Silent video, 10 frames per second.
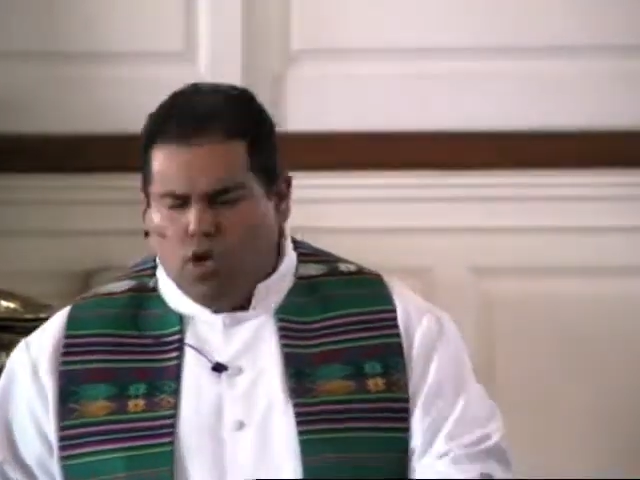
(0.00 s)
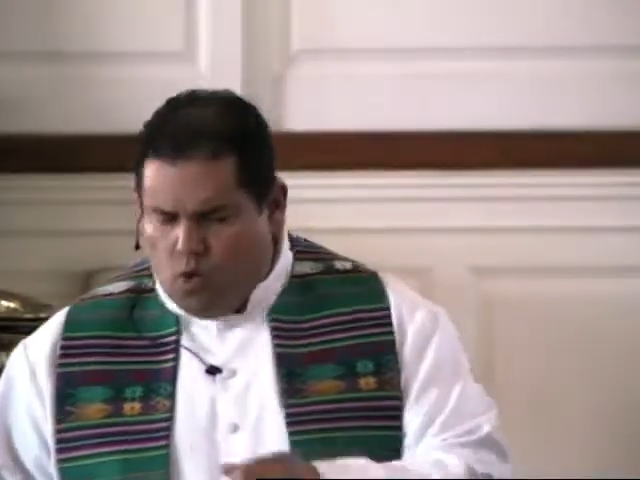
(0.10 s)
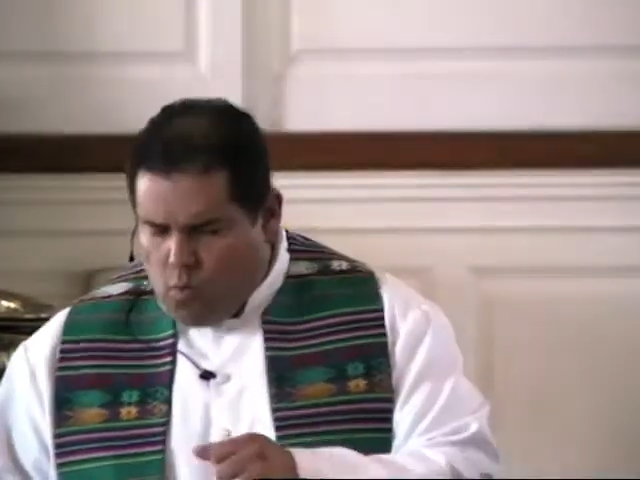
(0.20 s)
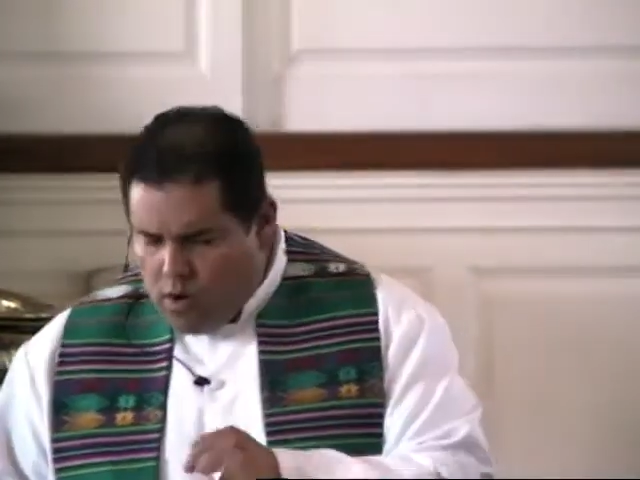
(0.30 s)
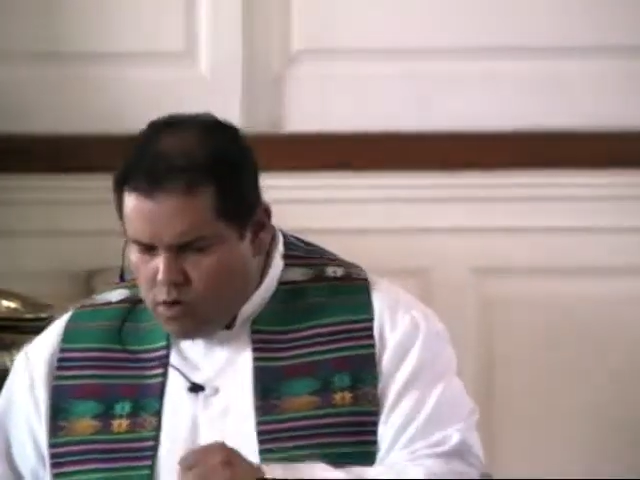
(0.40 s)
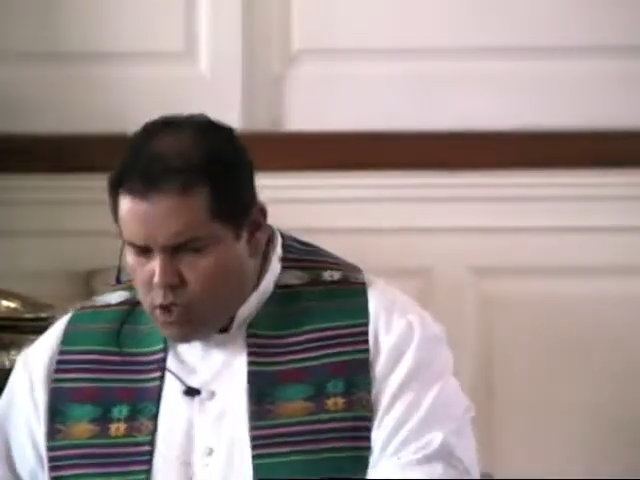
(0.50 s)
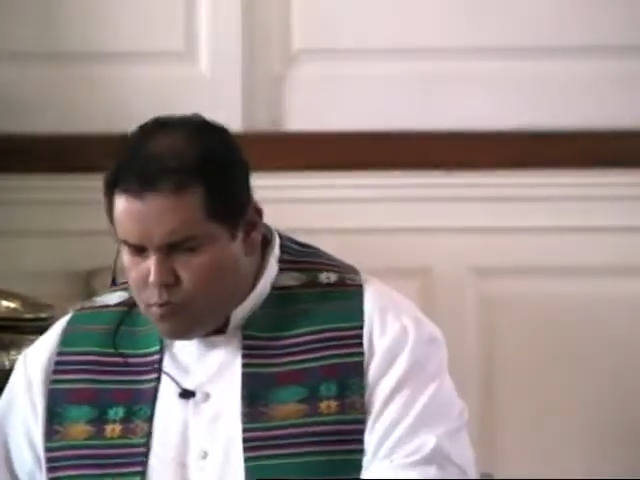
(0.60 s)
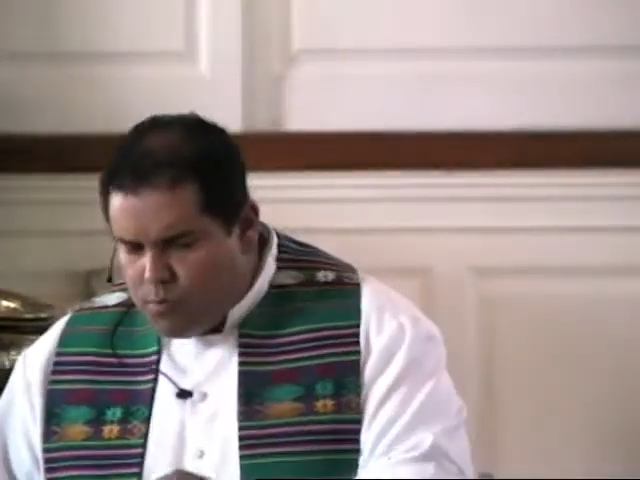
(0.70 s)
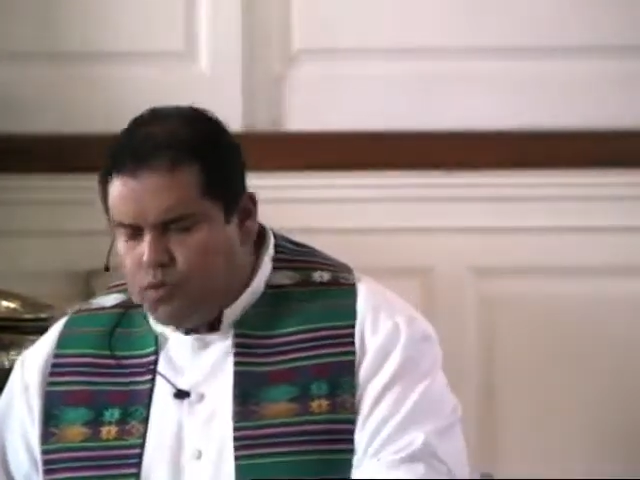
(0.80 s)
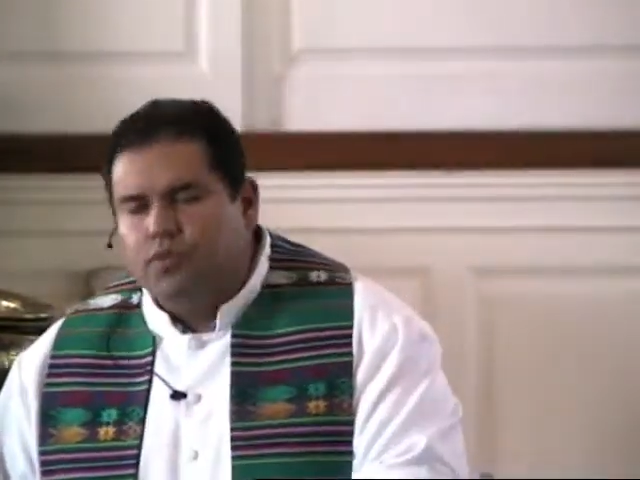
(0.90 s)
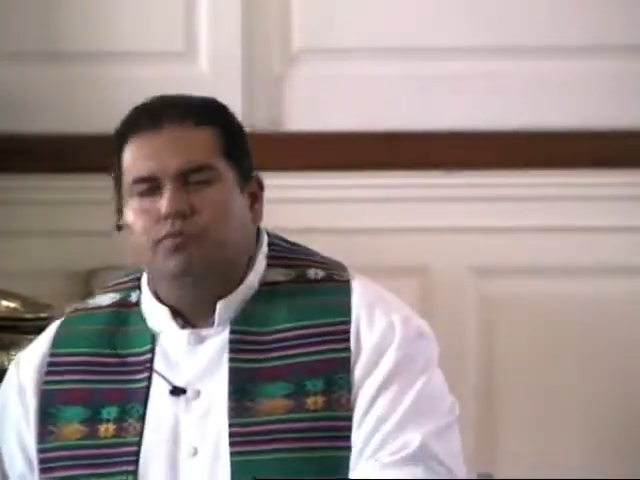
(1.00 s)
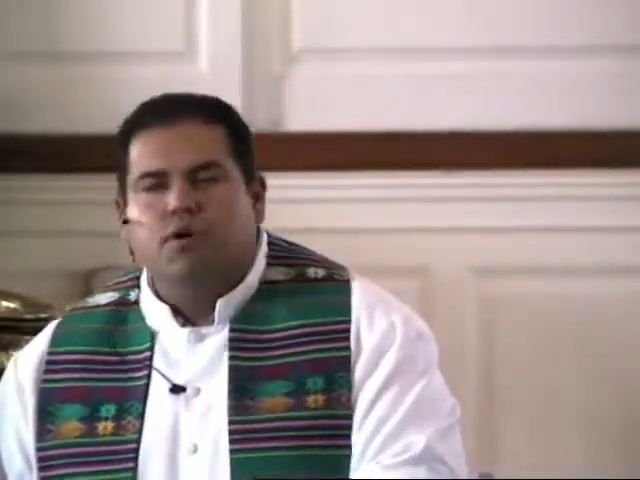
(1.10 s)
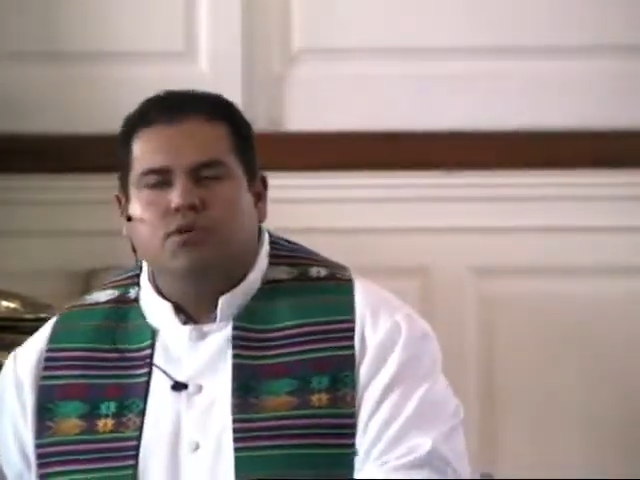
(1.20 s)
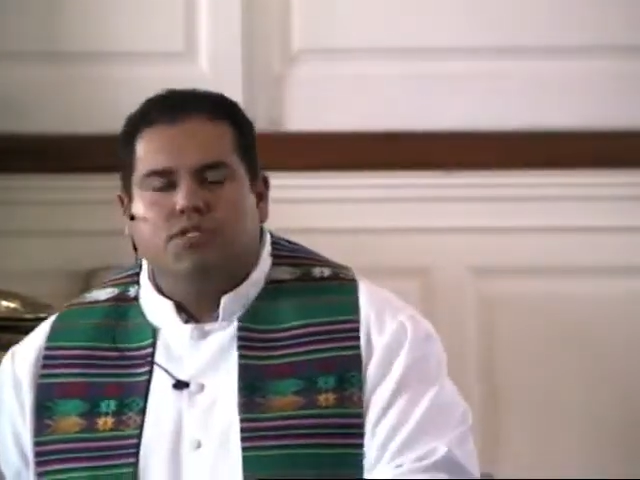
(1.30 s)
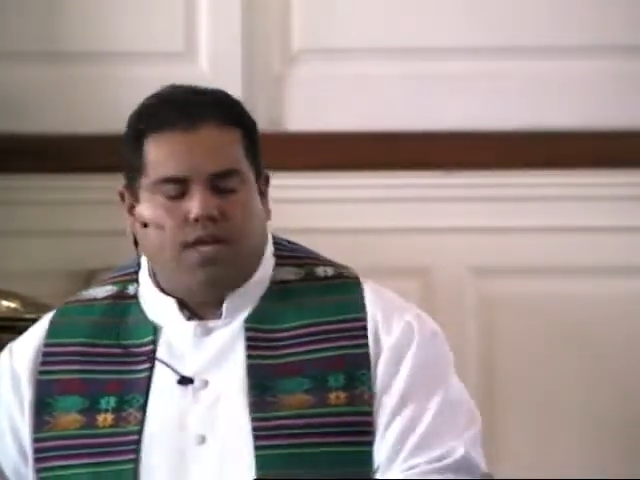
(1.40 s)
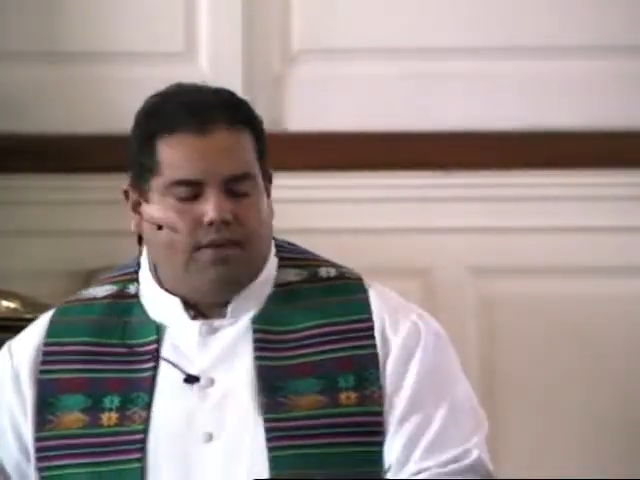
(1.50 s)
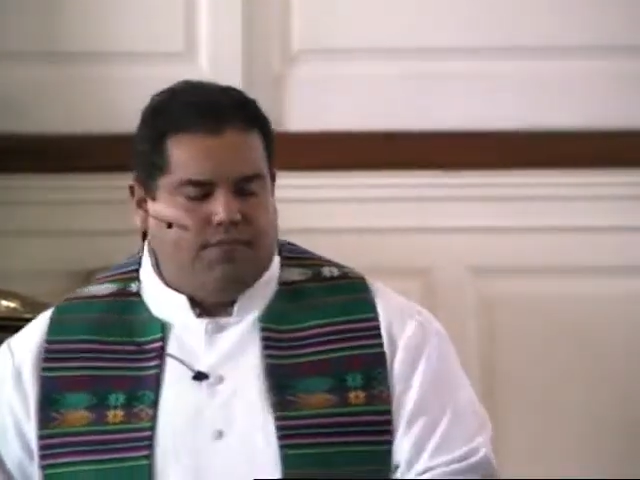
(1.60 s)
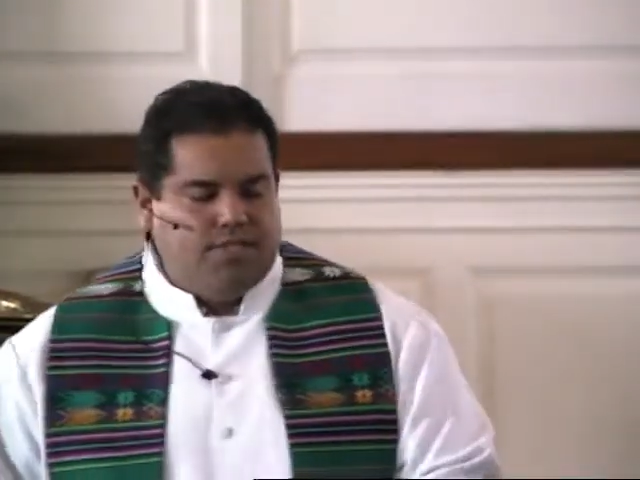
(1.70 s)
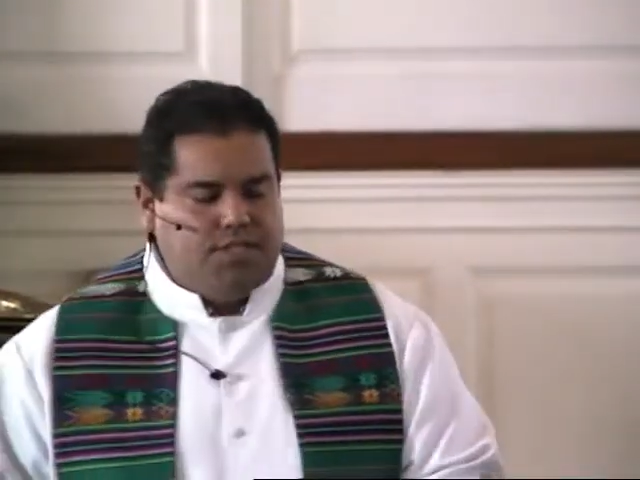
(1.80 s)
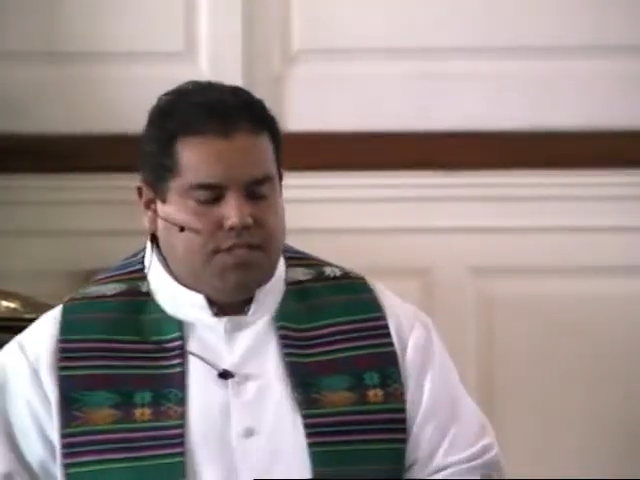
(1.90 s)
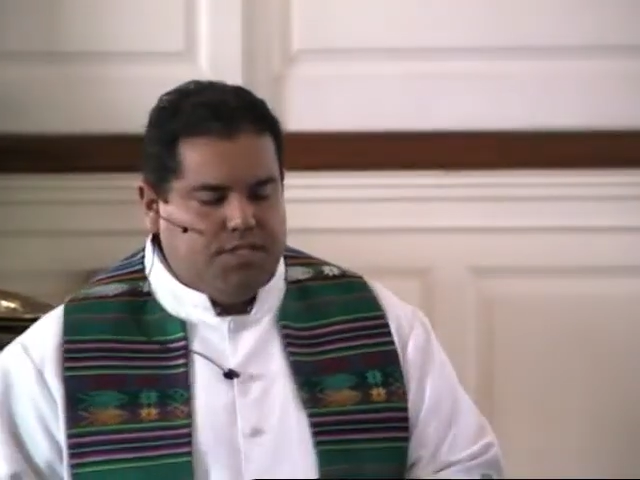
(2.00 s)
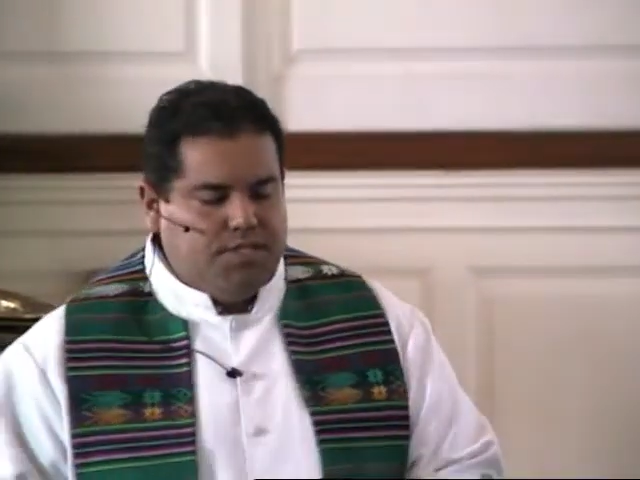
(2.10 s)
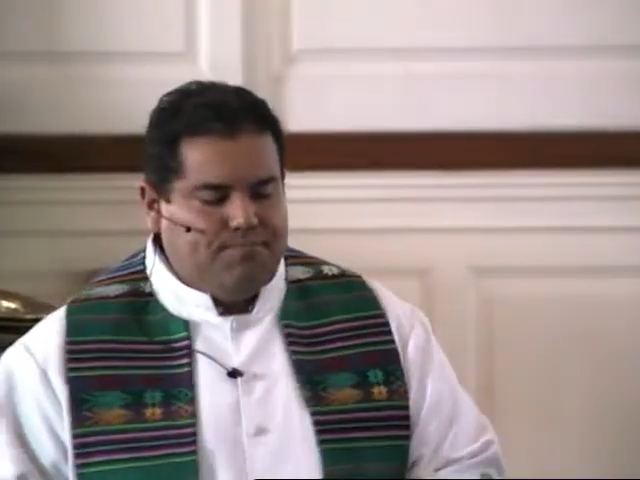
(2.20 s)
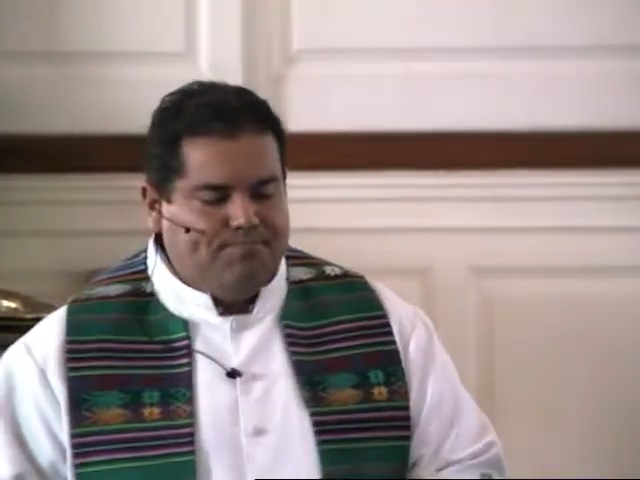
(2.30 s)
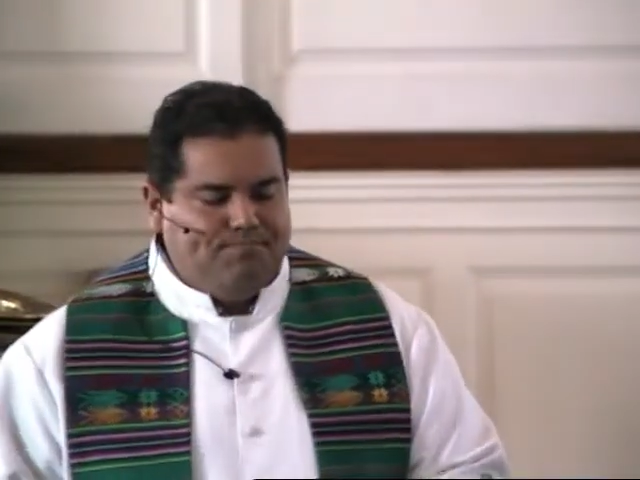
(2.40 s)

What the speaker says: where you put the most emphasis.